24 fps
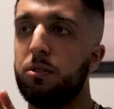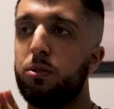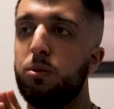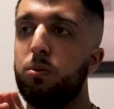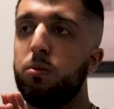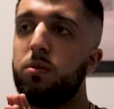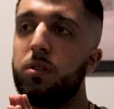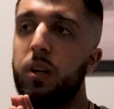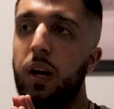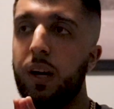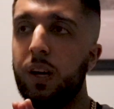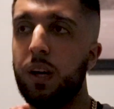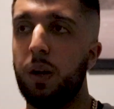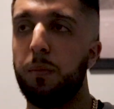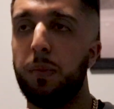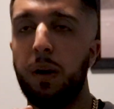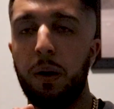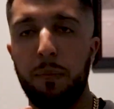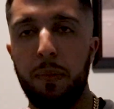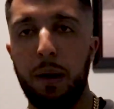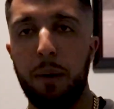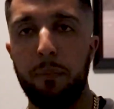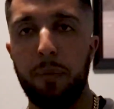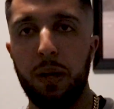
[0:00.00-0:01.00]
to talk
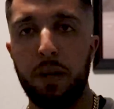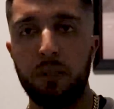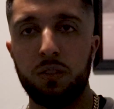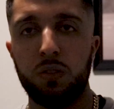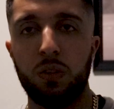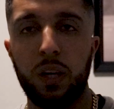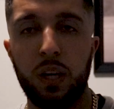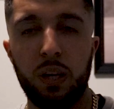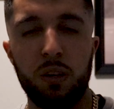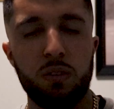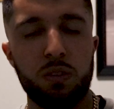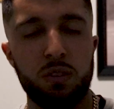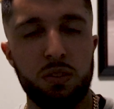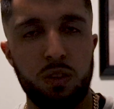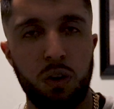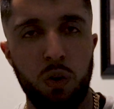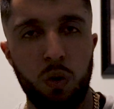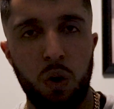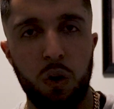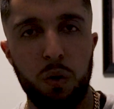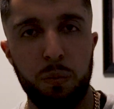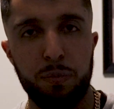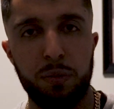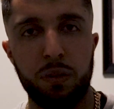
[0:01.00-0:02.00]
about my mental health so
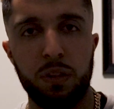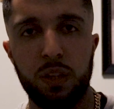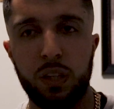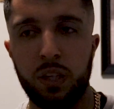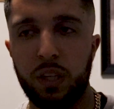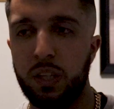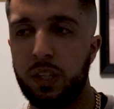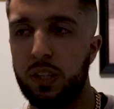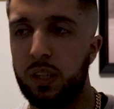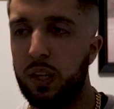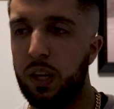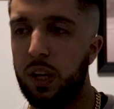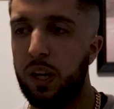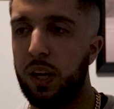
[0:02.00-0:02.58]
openly